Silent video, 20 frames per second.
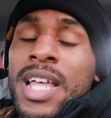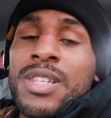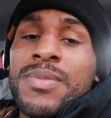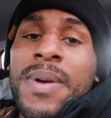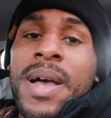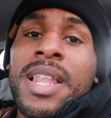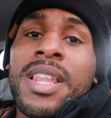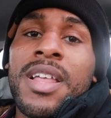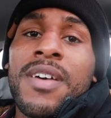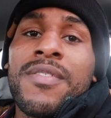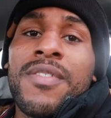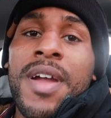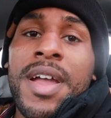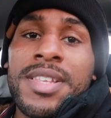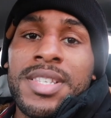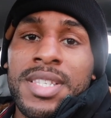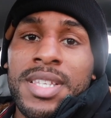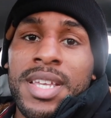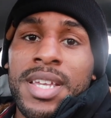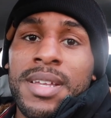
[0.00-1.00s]
That's why I love
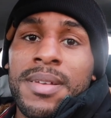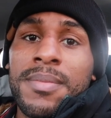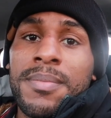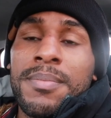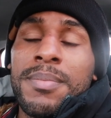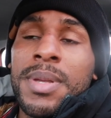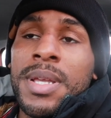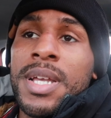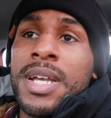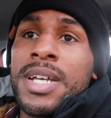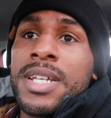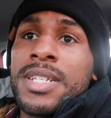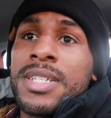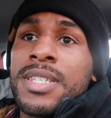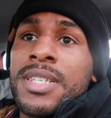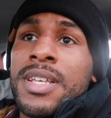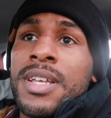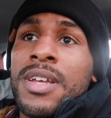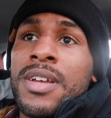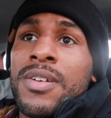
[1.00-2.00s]
wrestling
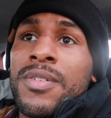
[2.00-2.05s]
because